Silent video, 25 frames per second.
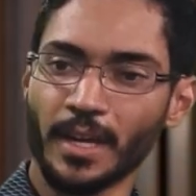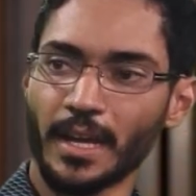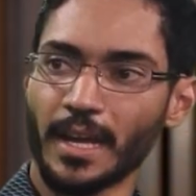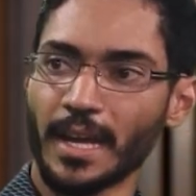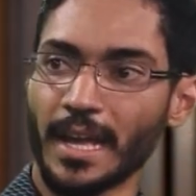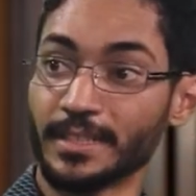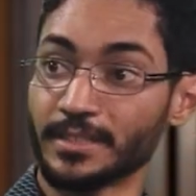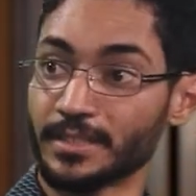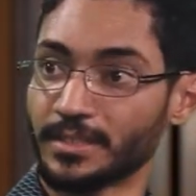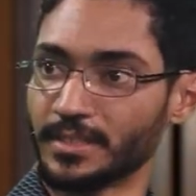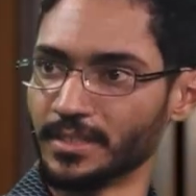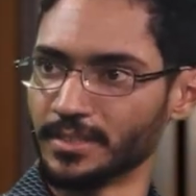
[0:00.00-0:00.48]

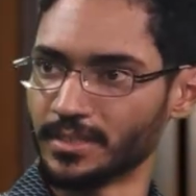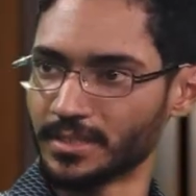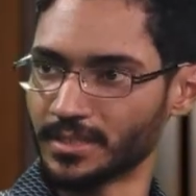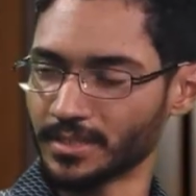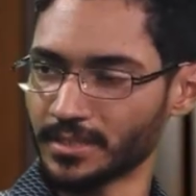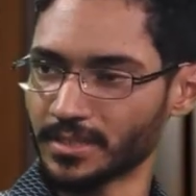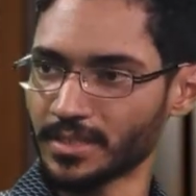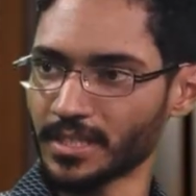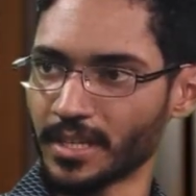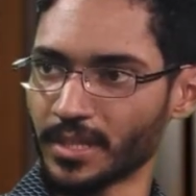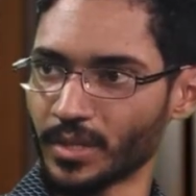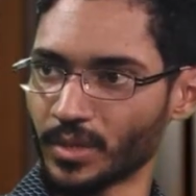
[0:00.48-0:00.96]
as does the
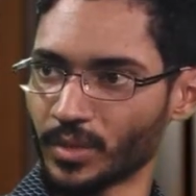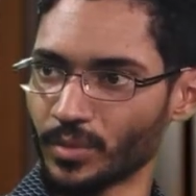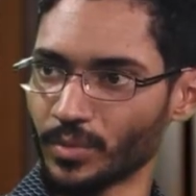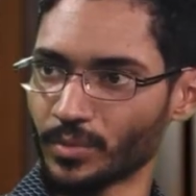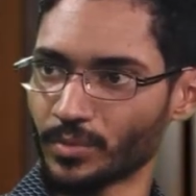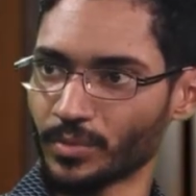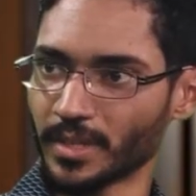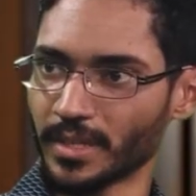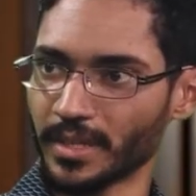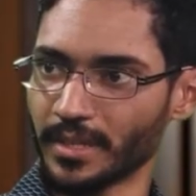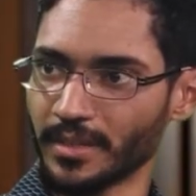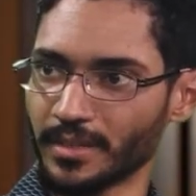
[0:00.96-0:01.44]
Son,
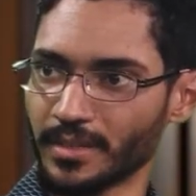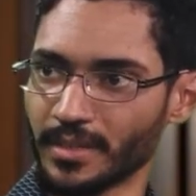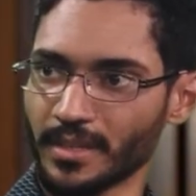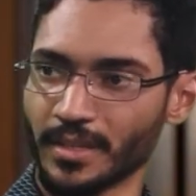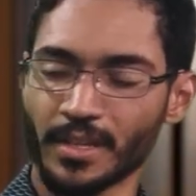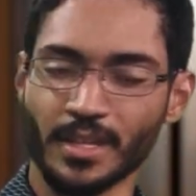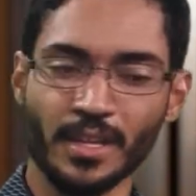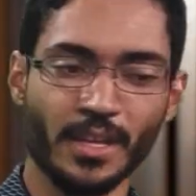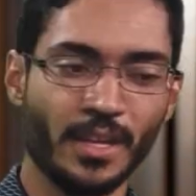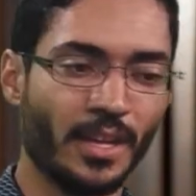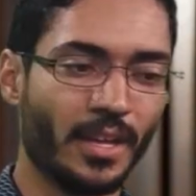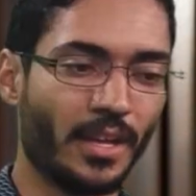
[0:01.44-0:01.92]
right? Mm-hmm.
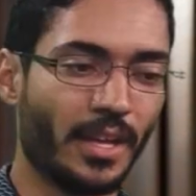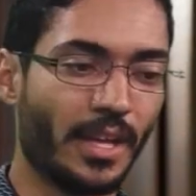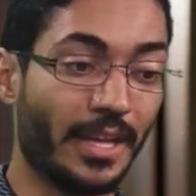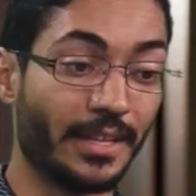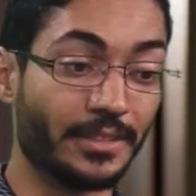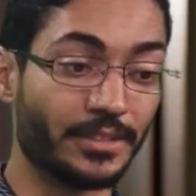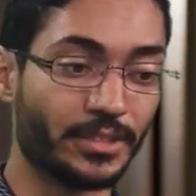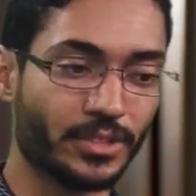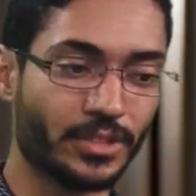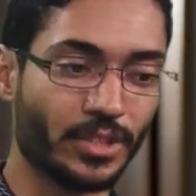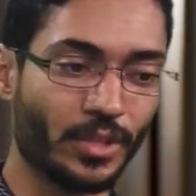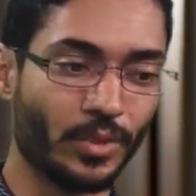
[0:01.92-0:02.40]

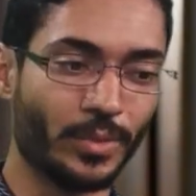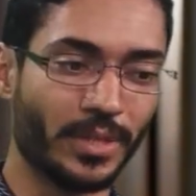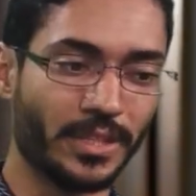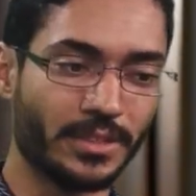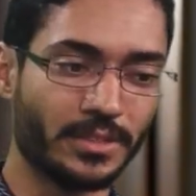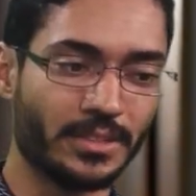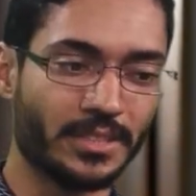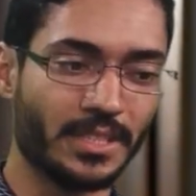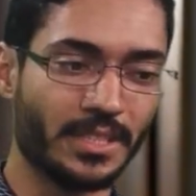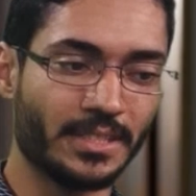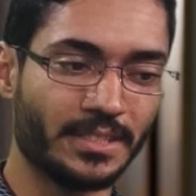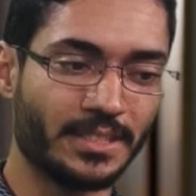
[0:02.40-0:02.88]
And so when it
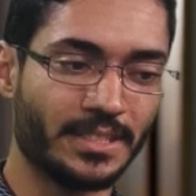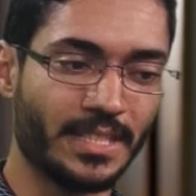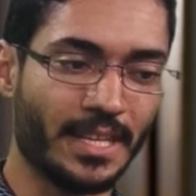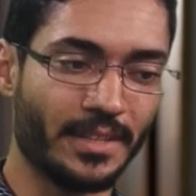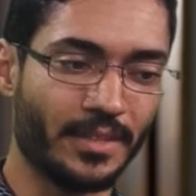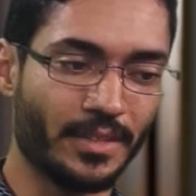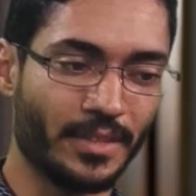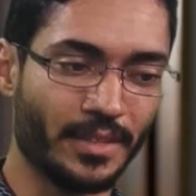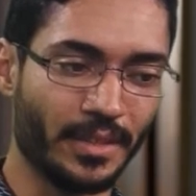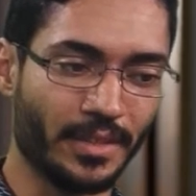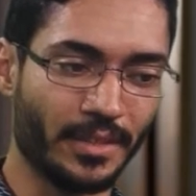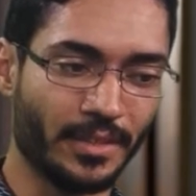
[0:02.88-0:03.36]
says
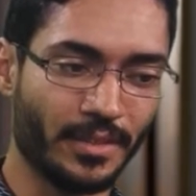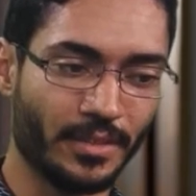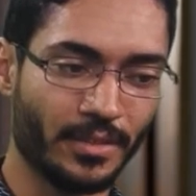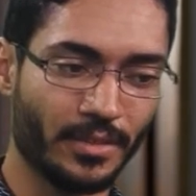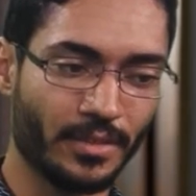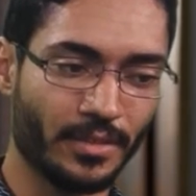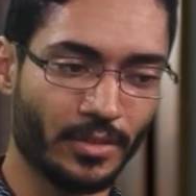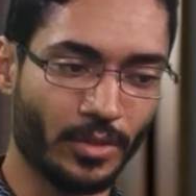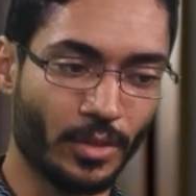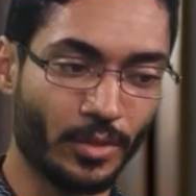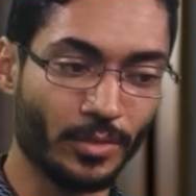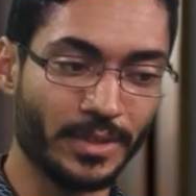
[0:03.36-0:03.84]
that the
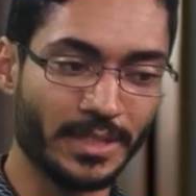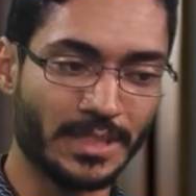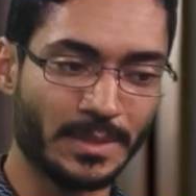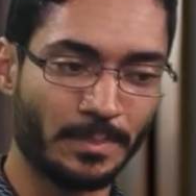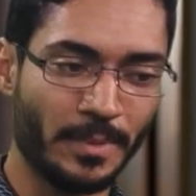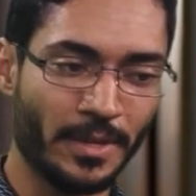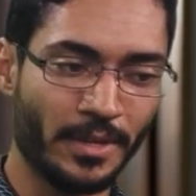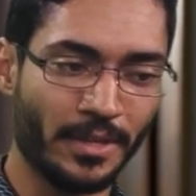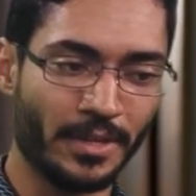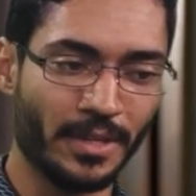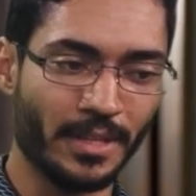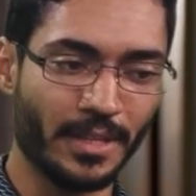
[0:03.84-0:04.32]
Holy
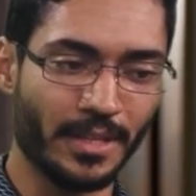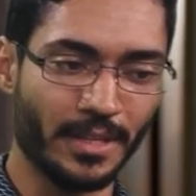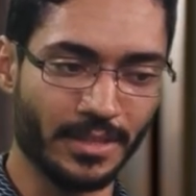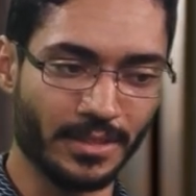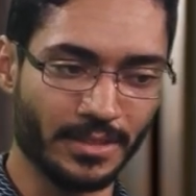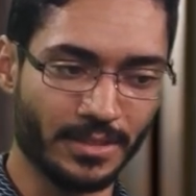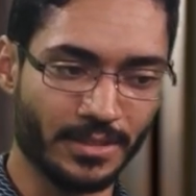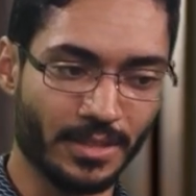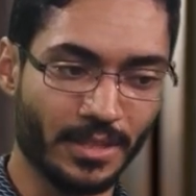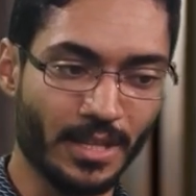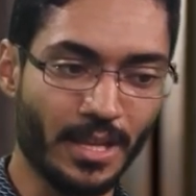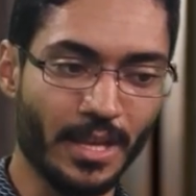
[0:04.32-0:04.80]
Spirit
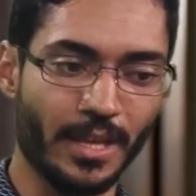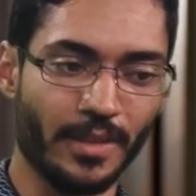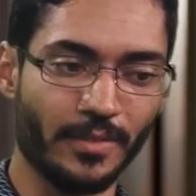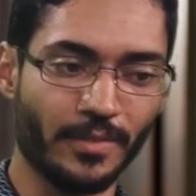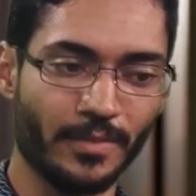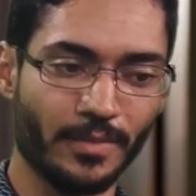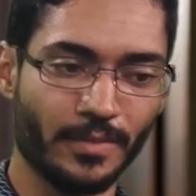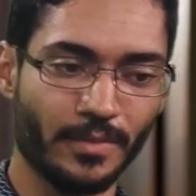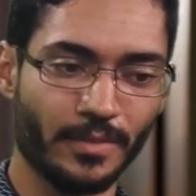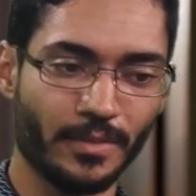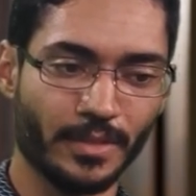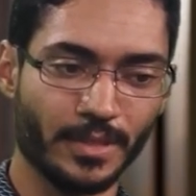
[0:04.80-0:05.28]
is
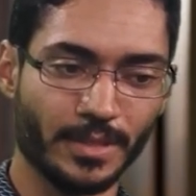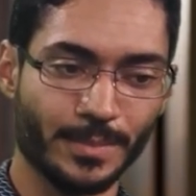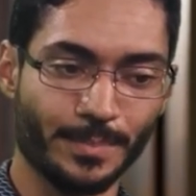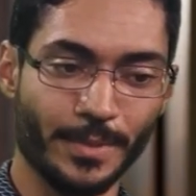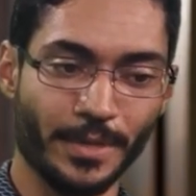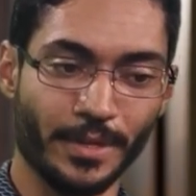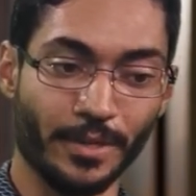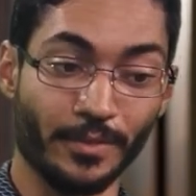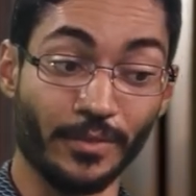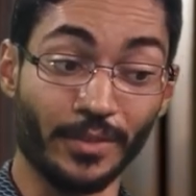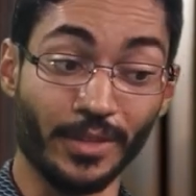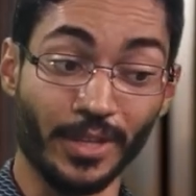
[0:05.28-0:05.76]
life, the
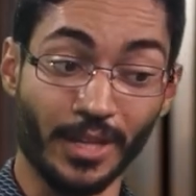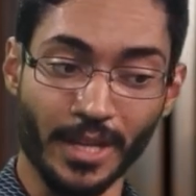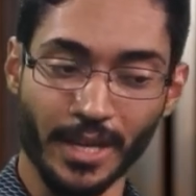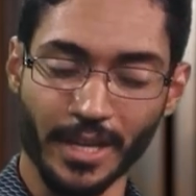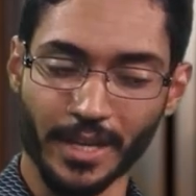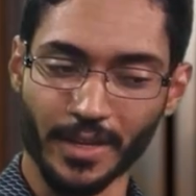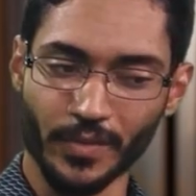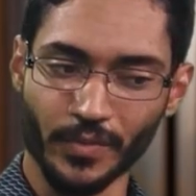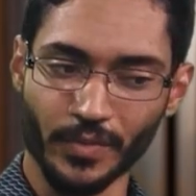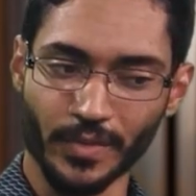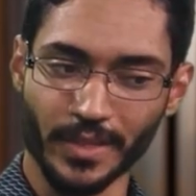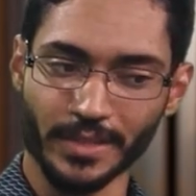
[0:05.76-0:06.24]
Spirit of
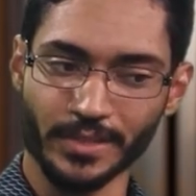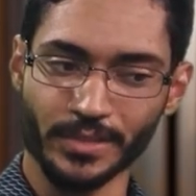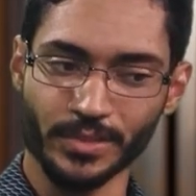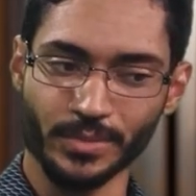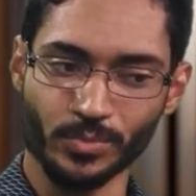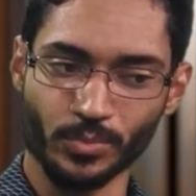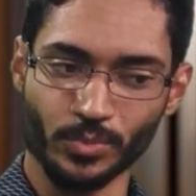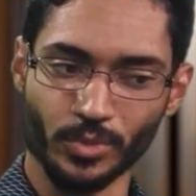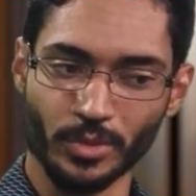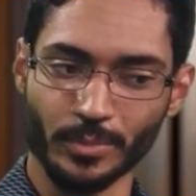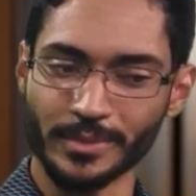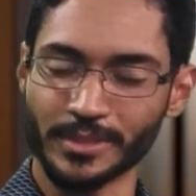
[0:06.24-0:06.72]
life, that's
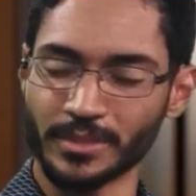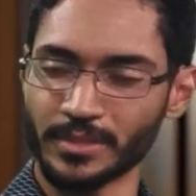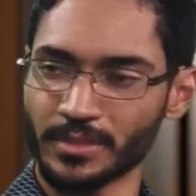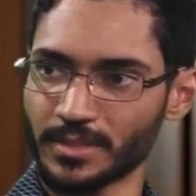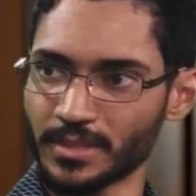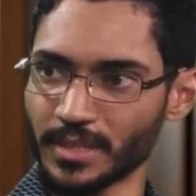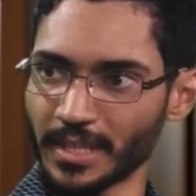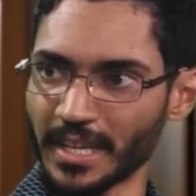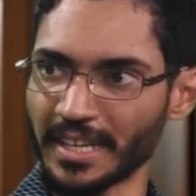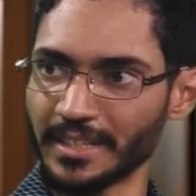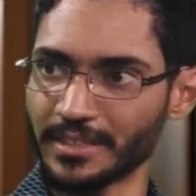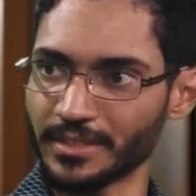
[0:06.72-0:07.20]

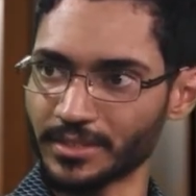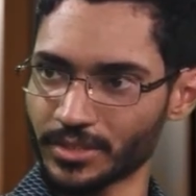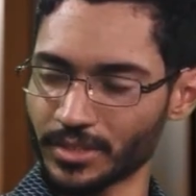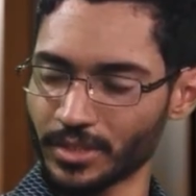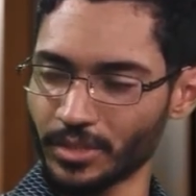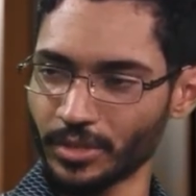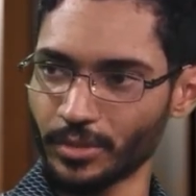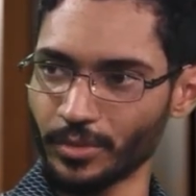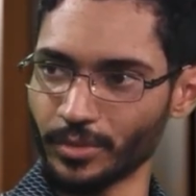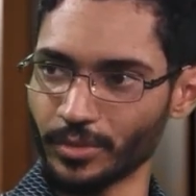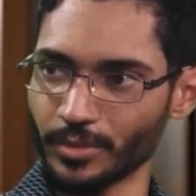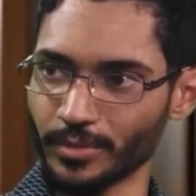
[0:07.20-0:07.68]
Romans 8
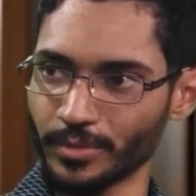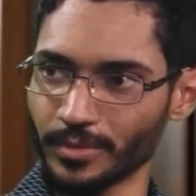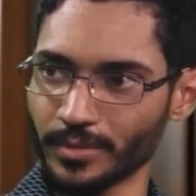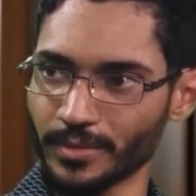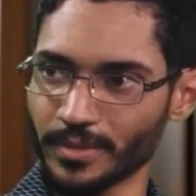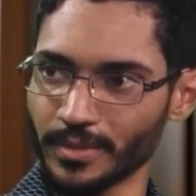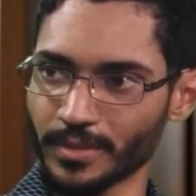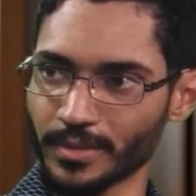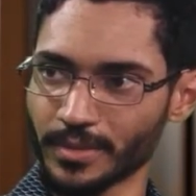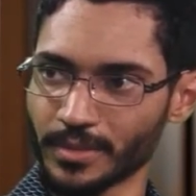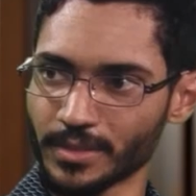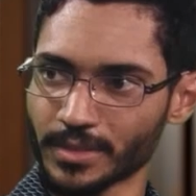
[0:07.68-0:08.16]
2.
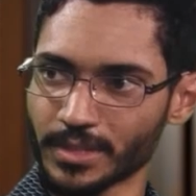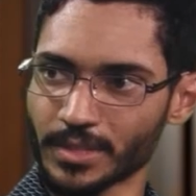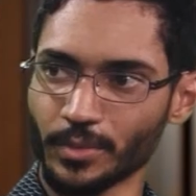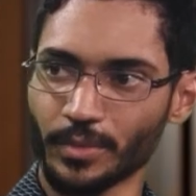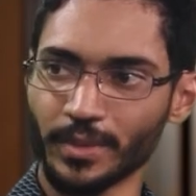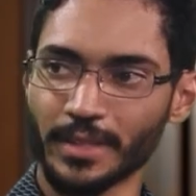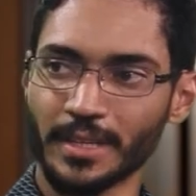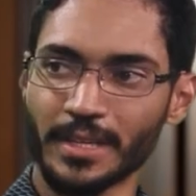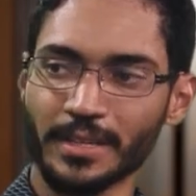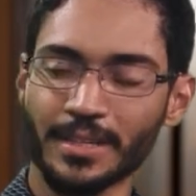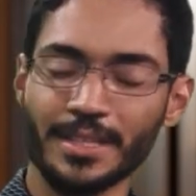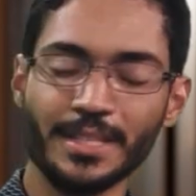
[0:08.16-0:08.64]
So
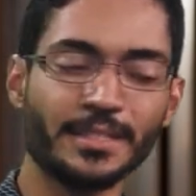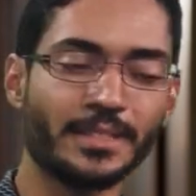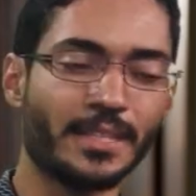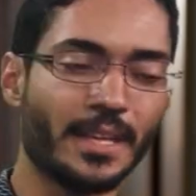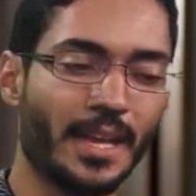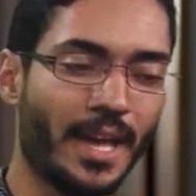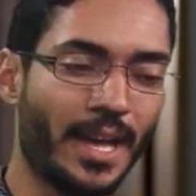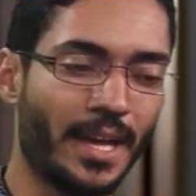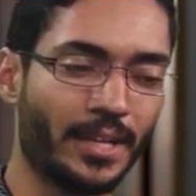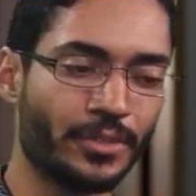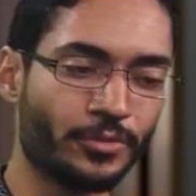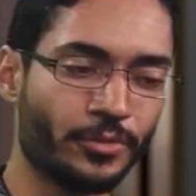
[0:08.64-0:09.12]
again, these
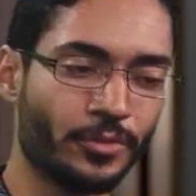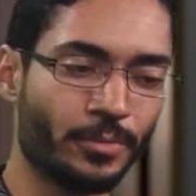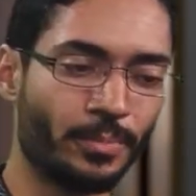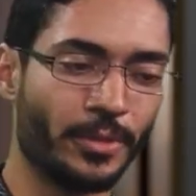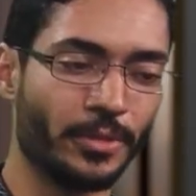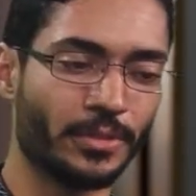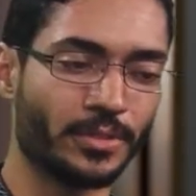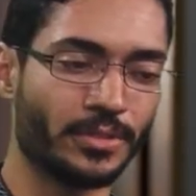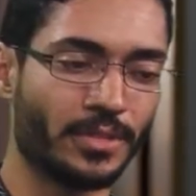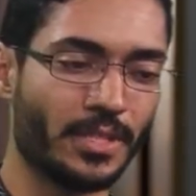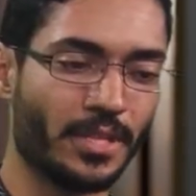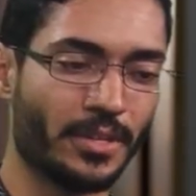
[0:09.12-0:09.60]

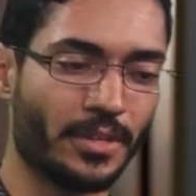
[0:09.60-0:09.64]
attributes that